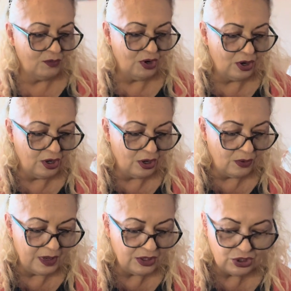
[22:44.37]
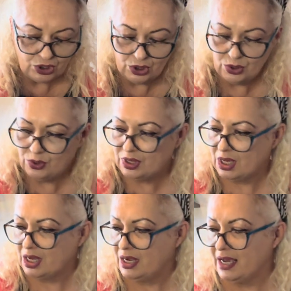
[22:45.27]
we're going to go into
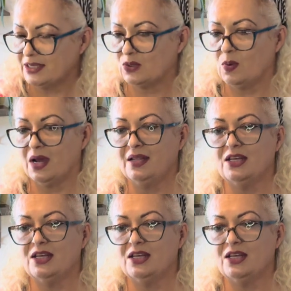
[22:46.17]
the next one.